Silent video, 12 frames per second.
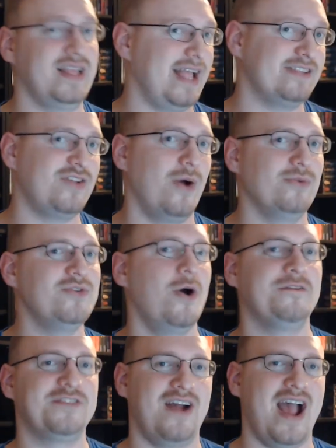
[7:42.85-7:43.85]
and I don't know
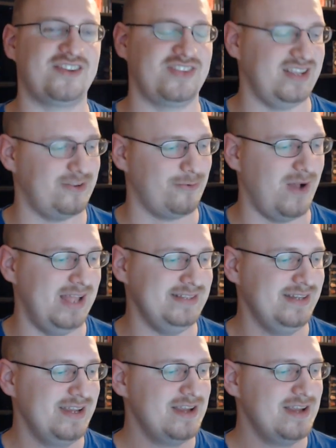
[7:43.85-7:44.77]
if they're actually going to run.